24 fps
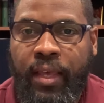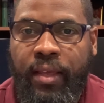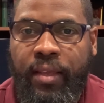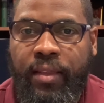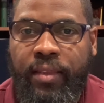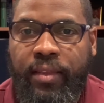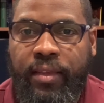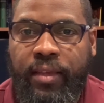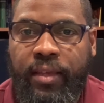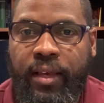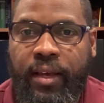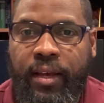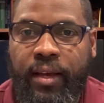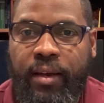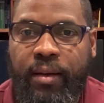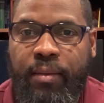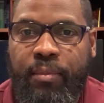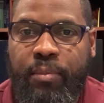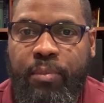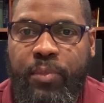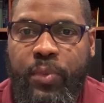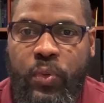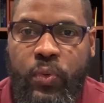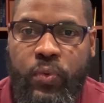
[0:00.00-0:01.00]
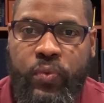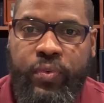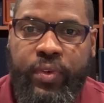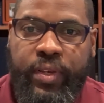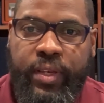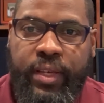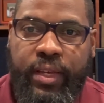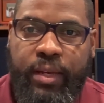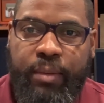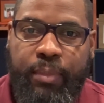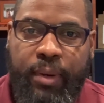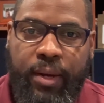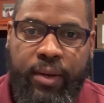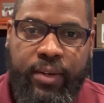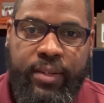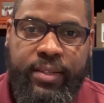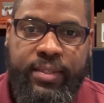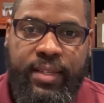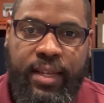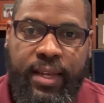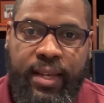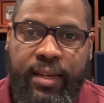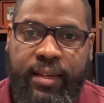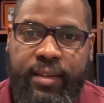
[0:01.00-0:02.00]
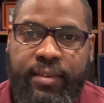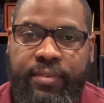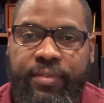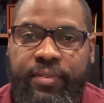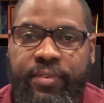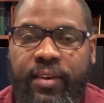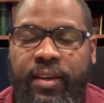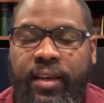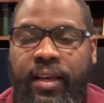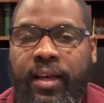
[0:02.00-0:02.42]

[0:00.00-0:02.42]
the uh, movie about his life